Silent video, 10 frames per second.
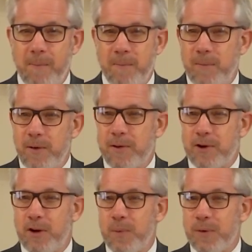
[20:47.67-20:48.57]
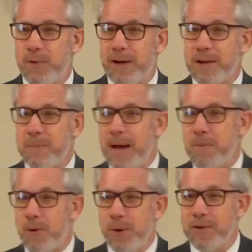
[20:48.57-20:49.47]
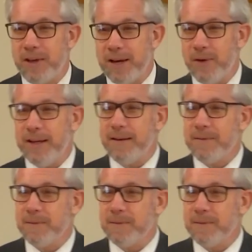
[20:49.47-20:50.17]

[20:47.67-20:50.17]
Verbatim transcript: that's a good one for next Bible quiz night, right?